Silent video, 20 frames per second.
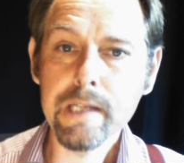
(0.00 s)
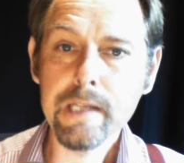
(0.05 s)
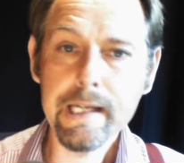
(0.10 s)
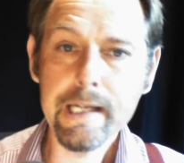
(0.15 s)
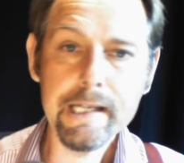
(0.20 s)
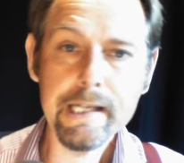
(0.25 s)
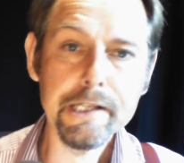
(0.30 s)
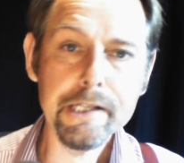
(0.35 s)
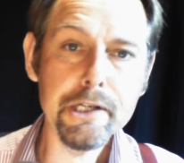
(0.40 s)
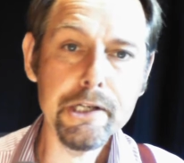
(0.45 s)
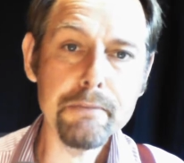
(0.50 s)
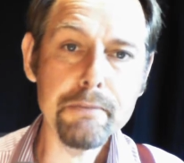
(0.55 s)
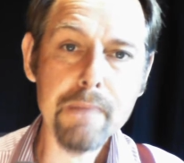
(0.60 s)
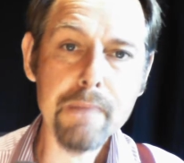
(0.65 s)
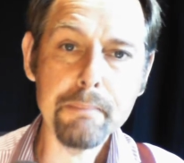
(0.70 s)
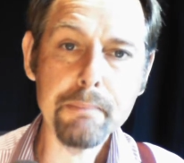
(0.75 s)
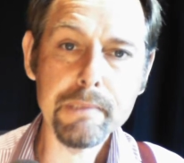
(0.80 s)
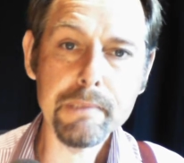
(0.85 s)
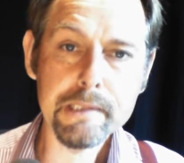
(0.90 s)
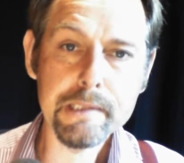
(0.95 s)
EU
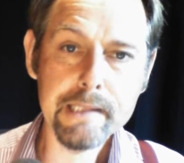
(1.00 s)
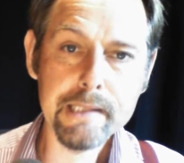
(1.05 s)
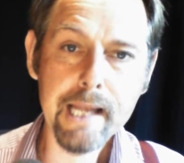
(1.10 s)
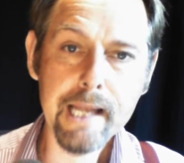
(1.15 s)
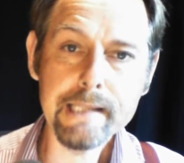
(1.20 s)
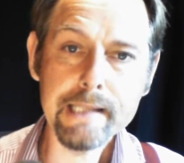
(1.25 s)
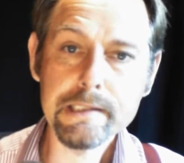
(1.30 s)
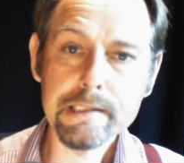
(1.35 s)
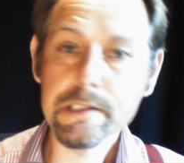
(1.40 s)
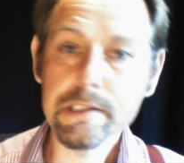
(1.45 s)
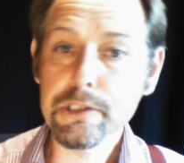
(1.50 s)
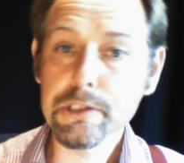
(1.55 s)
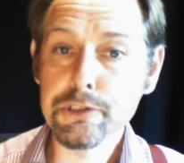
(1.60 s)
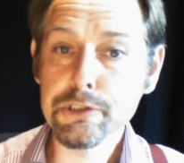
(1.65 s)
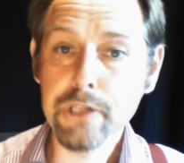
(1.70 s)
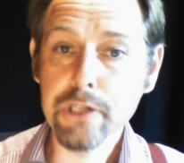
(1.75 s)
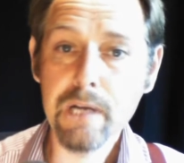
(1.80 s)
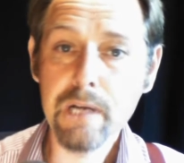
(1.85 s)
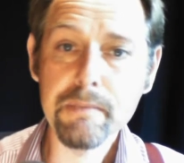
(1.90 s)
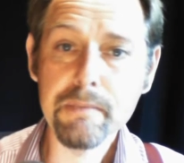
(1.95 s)
member states that
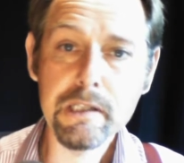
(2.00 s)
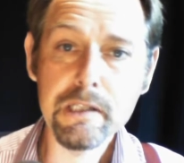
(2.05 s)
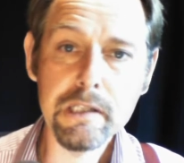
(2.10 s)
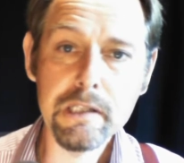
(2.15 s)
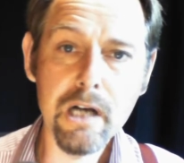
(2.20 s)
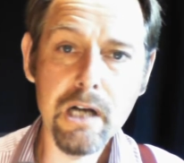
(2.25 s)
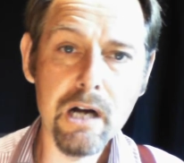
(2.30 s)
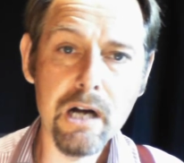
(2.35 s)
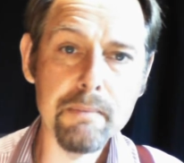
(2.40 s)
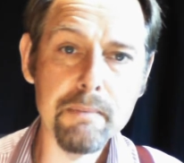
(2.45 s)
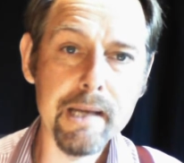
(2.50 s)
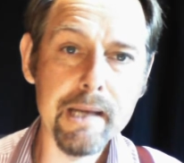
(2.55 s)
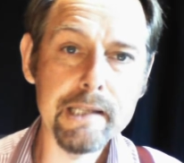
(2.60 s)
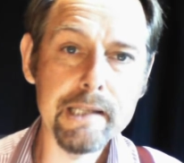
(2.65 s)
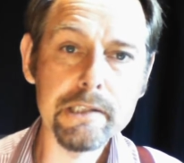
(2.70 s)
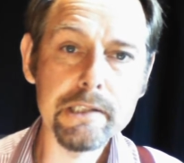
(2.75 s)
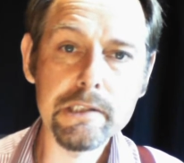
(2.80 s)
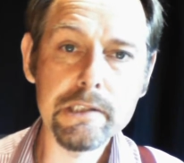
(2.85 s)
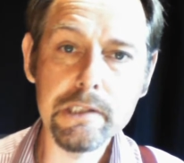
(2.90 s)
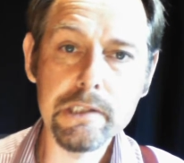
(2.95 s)
German car
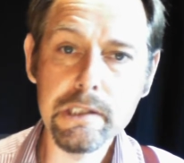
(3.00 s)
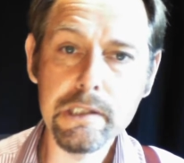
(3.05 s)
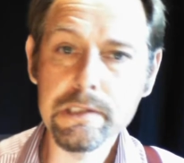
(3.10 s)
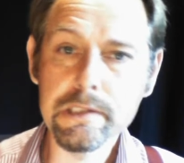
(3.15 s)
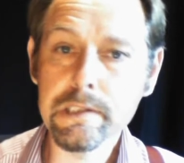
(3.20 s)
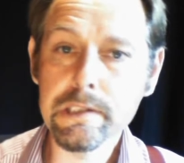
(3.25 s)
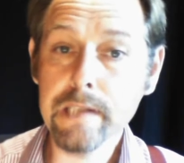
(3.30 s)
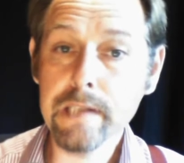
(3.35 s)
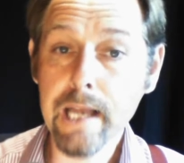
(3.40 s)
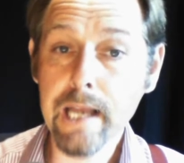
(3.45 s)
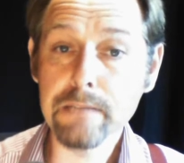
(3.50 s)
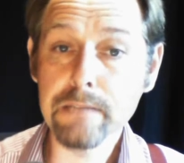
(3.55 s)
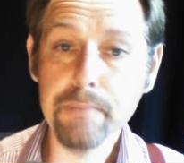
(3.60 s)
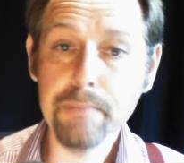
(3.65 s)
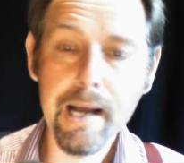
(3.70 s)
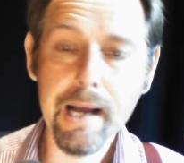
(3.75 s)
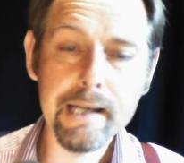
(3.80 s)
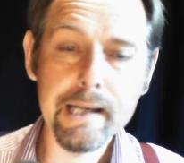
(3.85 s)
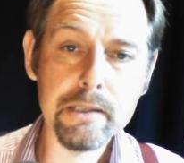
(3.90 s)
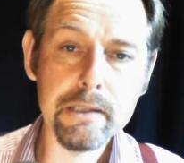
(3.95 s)
makers could scale
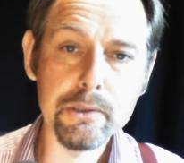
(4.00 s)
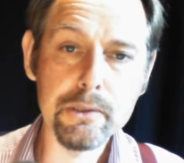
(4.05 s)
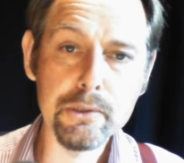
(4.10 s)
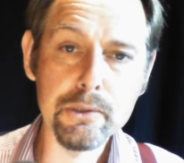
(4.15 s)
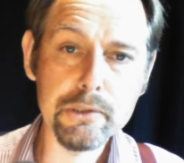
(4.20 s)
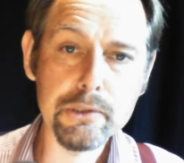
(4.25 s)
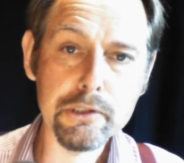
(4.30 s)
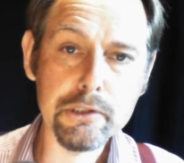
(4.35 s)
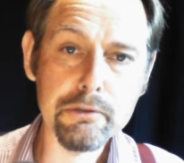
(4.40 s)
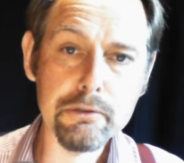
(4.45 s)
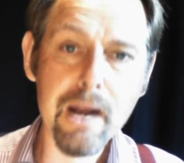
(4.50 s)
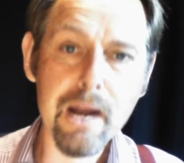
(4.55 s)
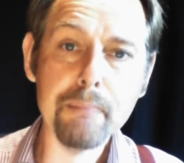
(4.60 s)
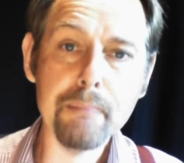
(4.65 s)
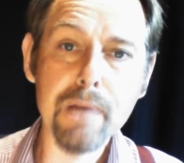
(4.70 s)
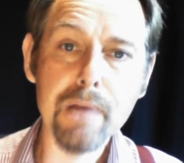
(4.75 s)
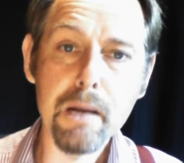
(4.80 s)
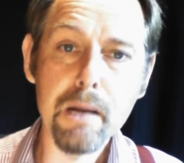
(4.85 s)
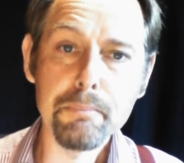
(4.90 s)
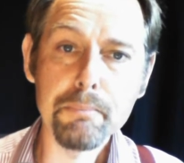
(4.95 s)
back or scrap
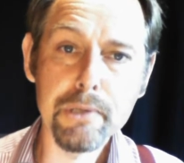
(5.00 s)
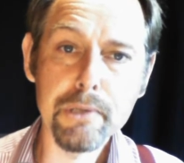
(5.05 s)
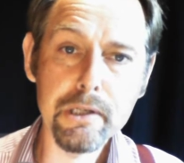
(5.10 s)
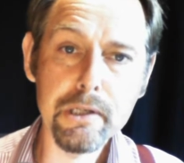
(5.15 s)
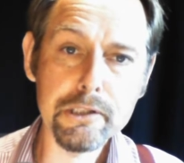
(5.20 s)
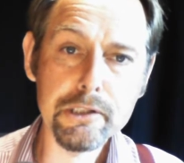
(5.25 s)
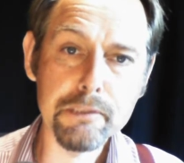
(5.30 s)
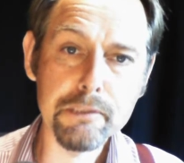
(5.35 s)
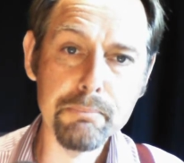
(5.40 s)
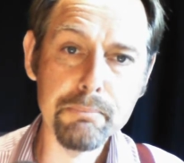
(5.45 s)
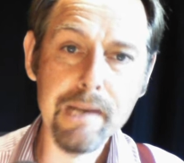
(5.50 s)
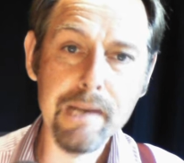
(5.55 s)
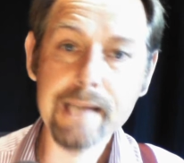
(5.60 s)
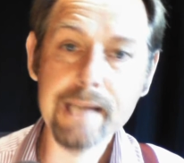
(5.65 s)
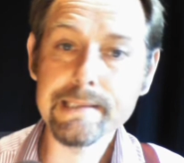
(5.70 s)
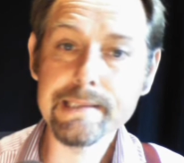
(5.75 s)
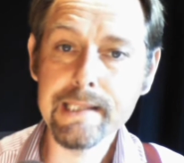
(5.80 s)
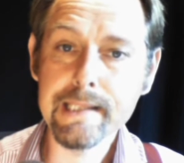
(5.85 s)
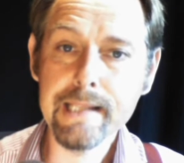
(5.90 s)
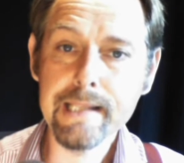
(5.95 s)
production plans
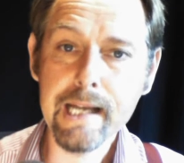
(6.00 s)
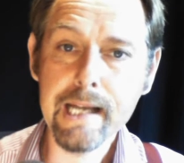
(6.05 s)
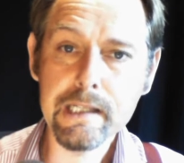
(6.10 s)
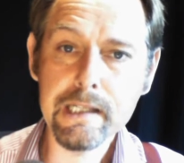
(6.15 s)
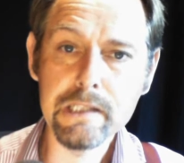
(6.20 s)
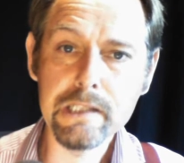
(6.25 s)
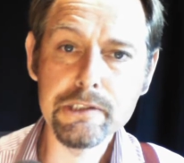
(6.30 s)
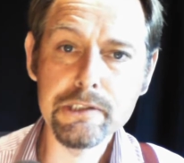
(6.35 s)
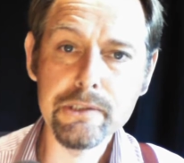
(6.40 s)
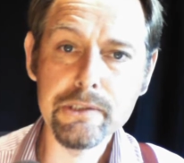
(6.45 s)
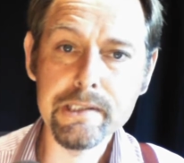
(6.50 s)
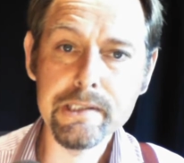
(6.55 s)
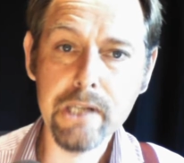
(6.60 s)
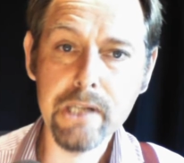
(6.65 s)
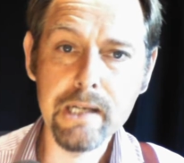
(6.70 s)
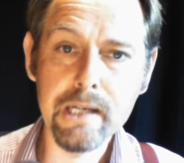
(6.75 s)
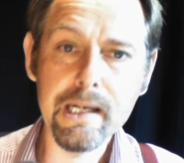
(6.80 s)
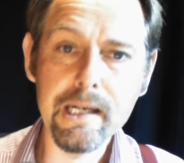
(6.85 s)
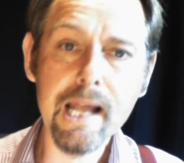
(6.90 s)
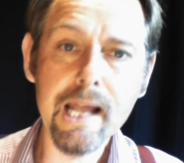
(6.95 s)
in their countries
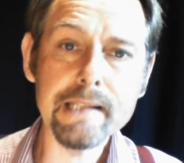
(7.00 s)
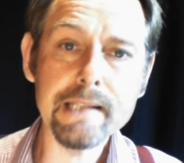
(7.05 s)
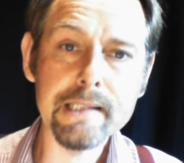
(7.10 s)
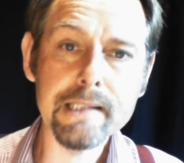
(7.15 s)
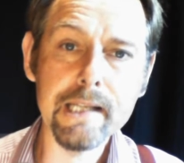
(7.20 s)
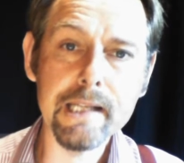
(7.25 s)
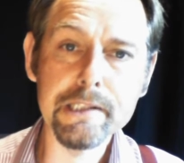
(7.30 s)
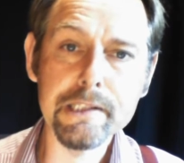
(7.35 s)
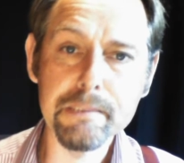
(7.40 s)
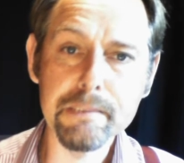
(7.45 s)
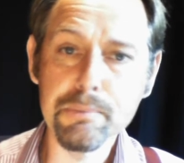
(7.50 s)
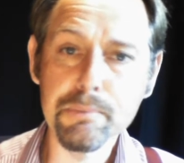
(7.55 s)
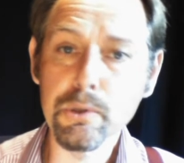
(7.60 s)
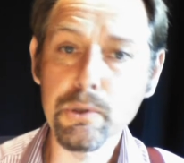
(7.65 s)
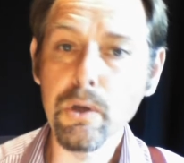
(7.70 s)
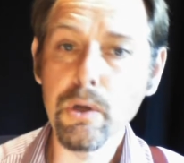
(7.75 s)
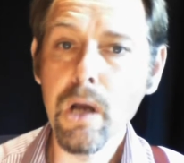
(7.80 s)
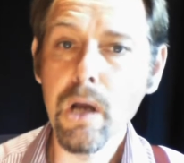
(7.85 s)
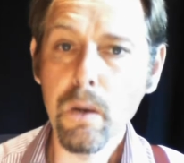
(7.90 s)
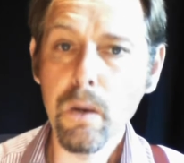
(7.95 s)
unless they support
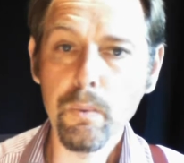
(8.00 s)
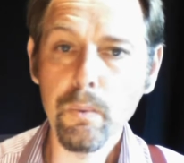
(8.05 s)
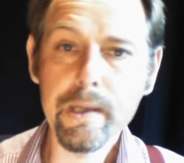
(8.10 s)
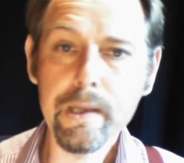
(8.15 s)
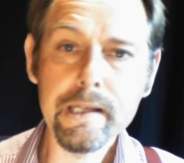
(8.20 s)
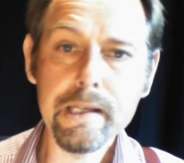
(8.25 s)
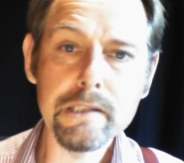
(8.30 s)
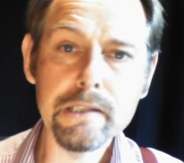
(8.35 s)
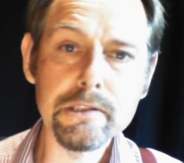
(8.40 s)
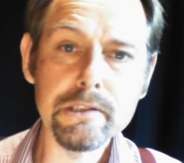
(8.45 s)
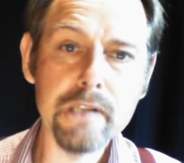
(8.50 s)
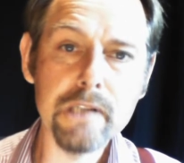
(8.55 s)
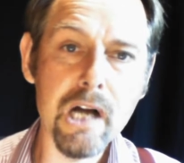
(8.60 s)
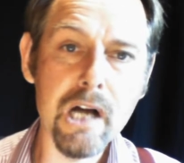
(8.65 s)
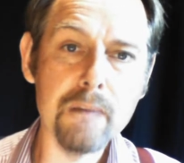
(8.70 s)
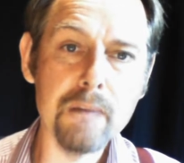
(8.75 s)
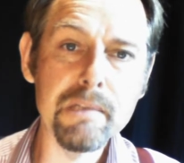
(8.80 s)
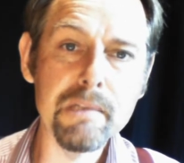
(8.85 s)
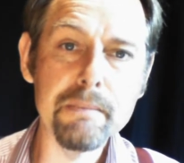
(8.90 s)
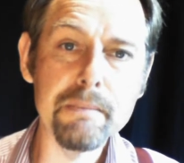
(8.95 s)
weakened
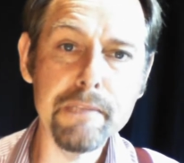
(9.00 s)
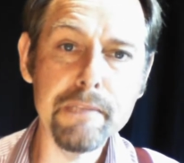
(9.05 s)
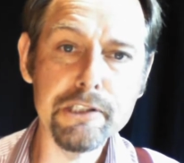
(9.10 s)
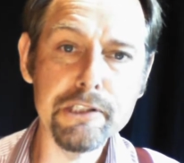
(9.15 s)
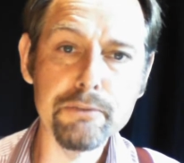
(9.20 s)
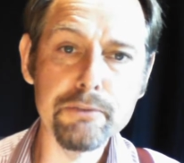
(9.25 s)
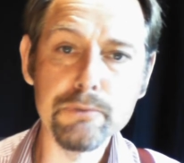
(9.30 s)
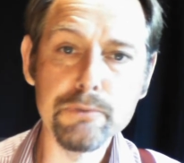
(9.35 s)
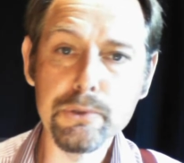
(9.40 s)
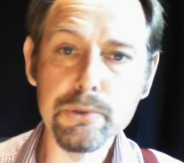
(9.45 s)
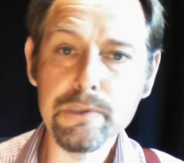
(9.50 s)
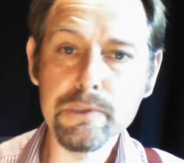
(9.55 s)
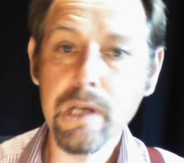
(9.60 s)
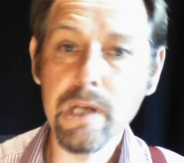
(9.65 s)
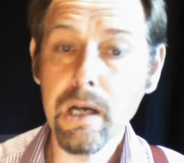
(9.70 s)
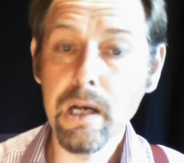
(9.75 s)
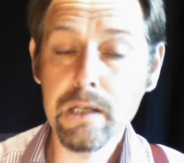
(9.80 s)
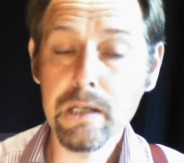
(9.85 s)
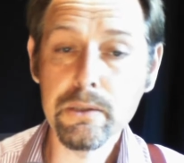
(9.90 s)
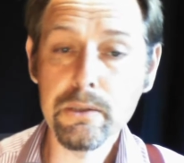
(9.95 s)
carbon emission rules,
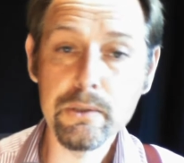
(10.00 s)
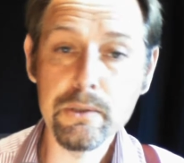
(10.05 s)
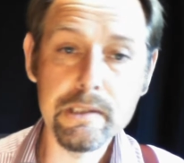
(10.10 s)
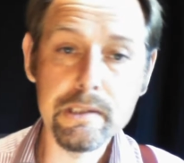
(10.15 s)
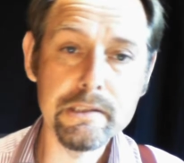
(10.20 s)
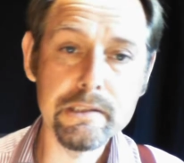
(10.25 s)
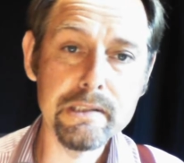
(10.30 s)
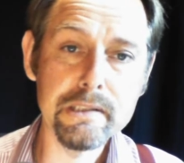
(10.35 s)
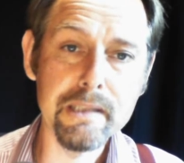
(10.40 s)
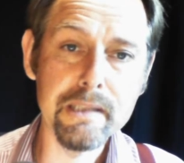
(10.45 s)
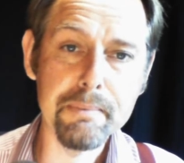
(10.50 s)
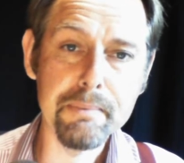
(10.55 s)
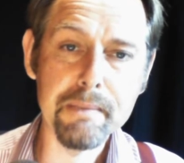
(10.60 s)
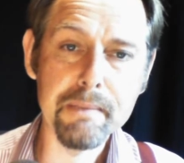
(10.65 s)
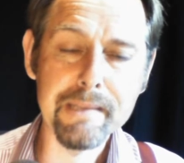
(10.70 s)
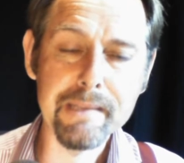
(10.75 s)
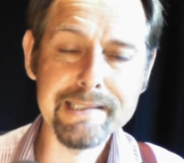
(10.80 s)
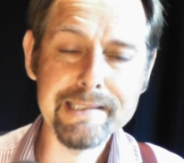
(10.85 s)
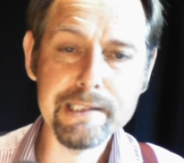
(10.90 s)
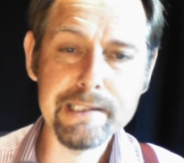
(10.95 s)
according to
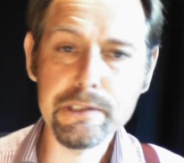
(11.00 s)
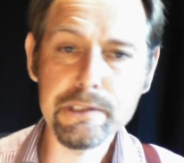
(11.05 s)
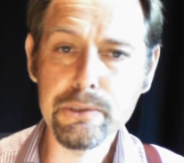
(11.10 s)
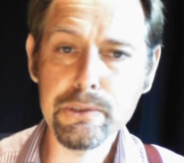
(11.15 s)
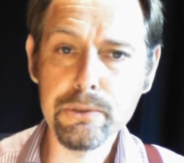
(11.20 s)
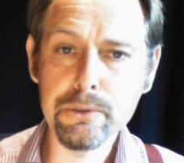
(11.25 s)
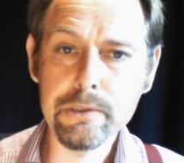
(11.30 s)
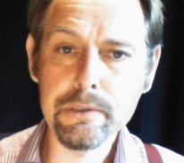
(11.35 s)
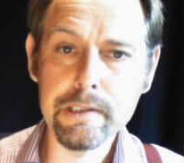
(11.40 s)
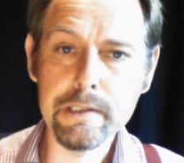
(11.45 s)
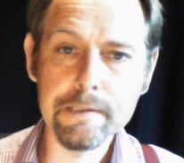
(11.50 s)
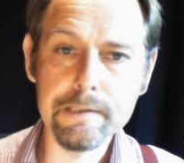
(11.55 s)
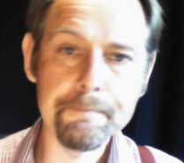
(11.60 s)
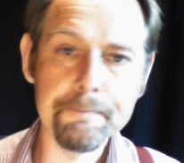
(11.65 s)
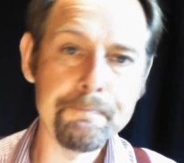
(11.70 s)
diplomatic sources.